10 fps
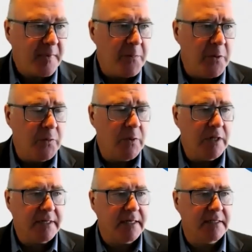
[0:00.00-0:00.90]
But when we
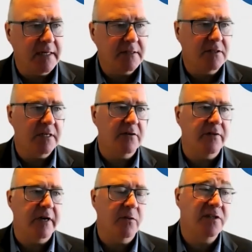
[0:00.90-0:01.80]
look at sectors out
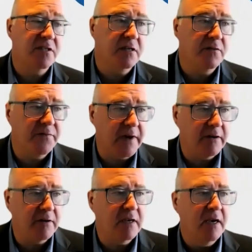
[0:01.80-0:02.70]
there, we're still
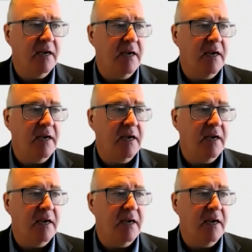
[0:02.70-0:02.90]
very